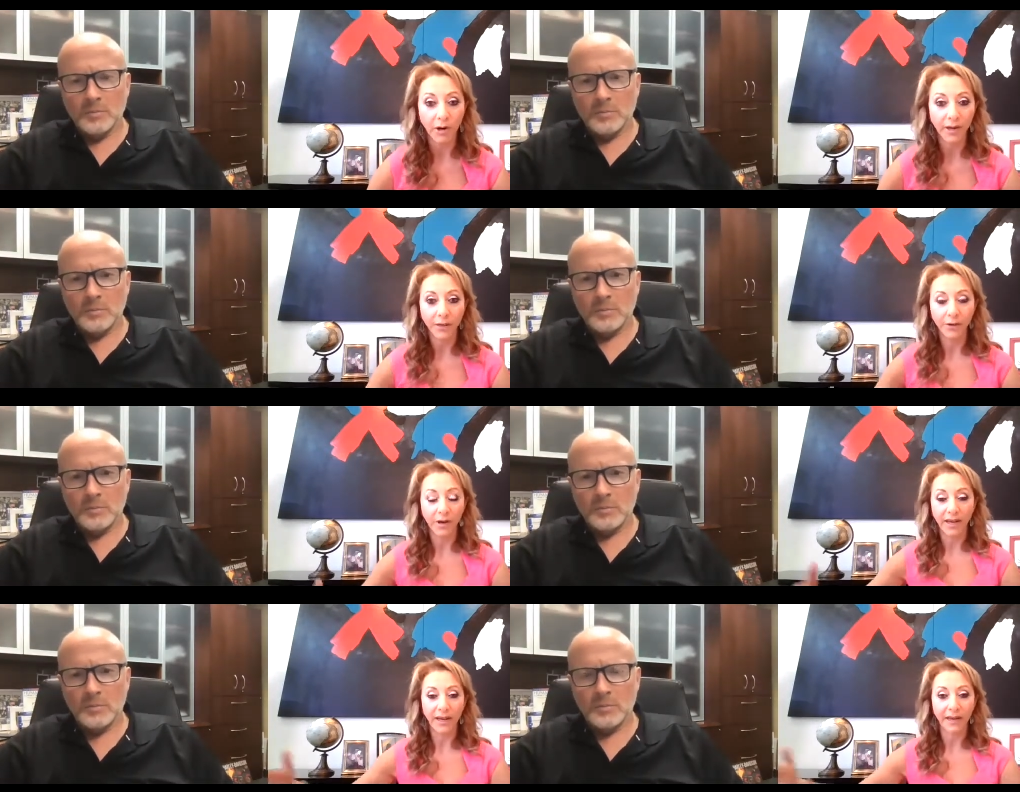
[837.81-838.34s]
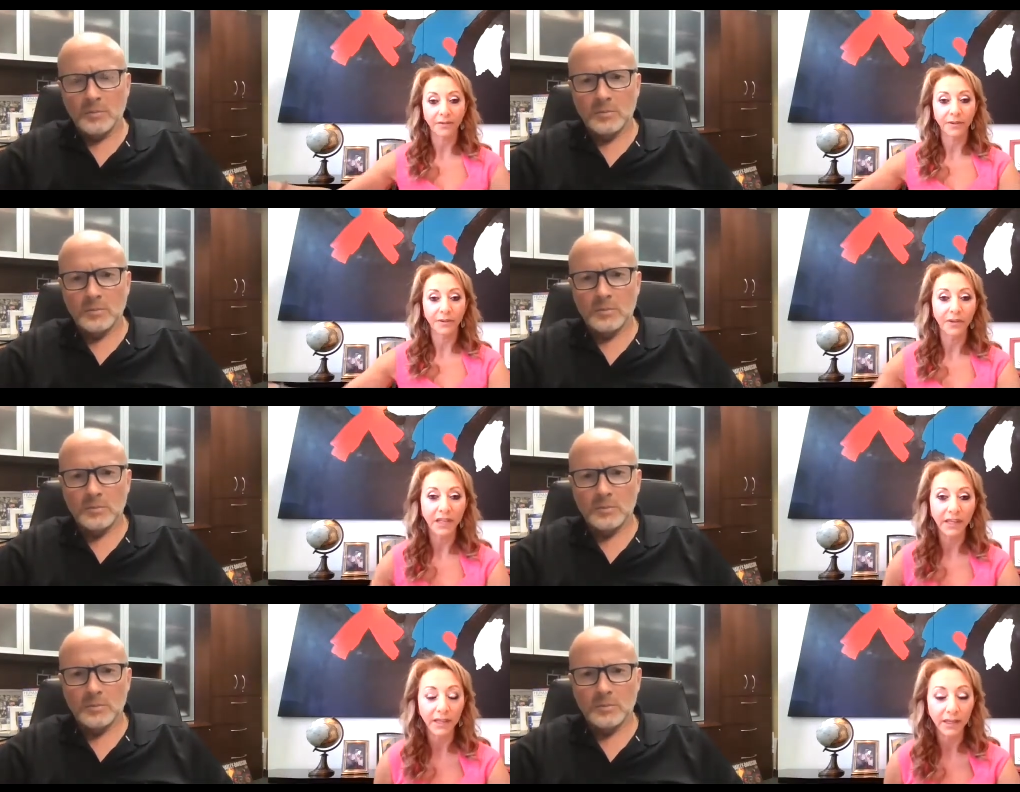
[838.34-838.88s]
Speaker 1: You know, I have
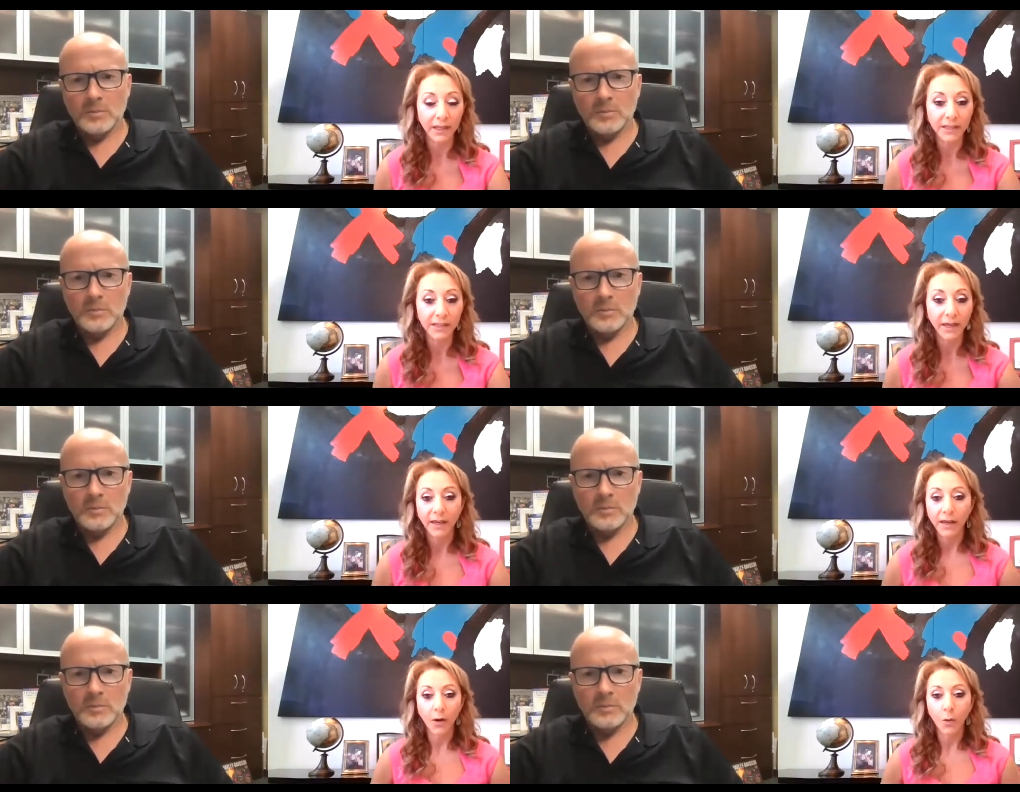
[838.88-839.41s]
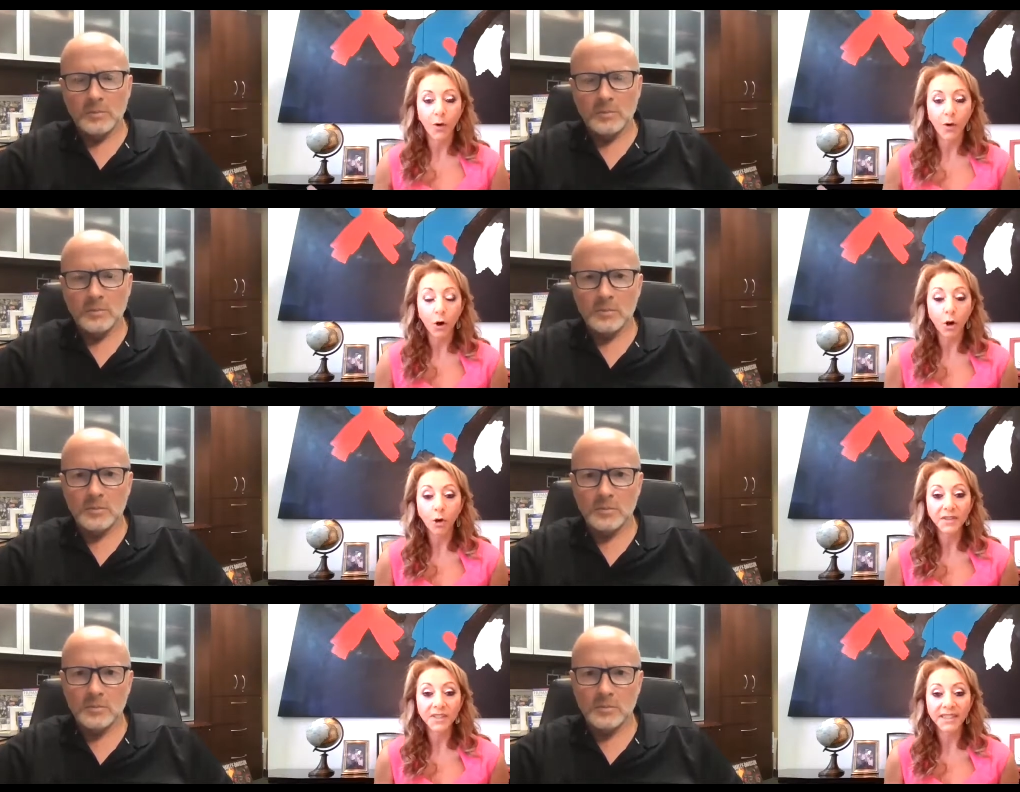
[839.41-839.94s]
three kids. We
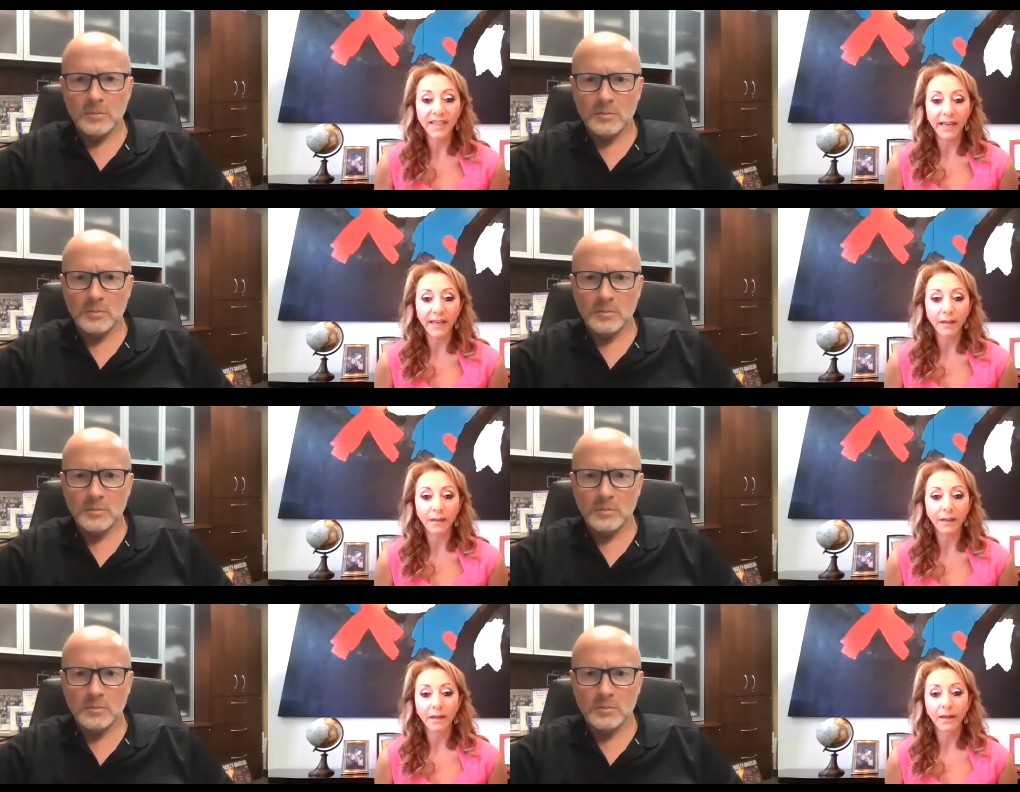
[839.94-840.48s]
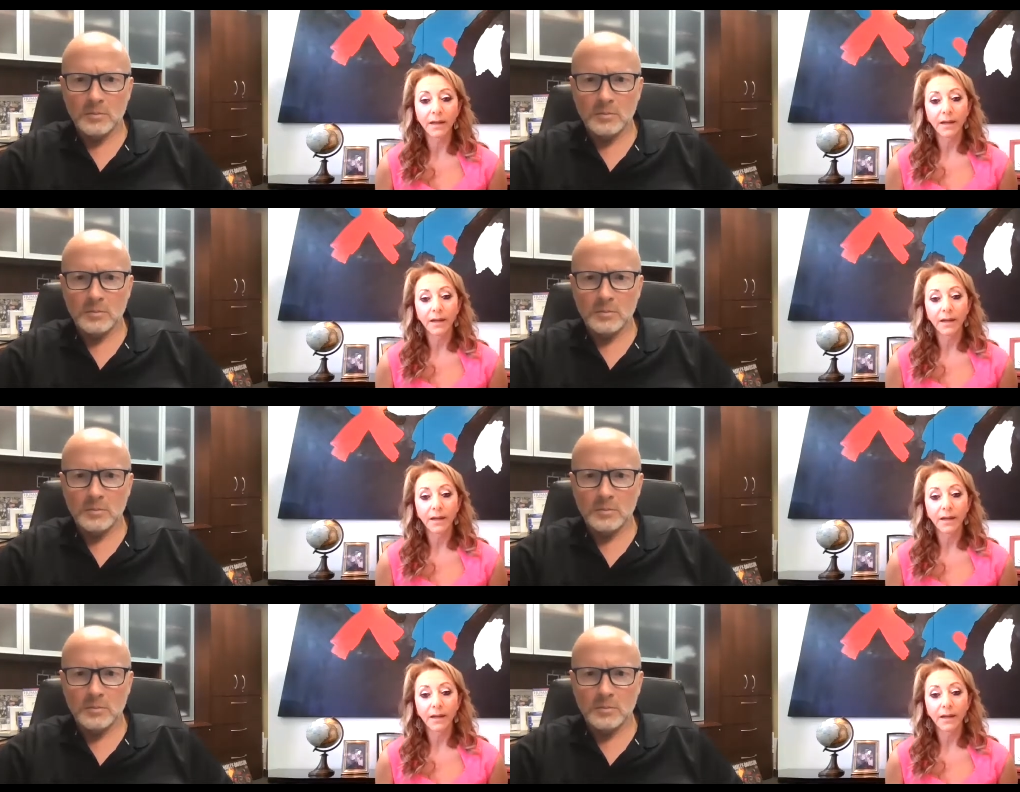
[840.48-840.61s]
all sell.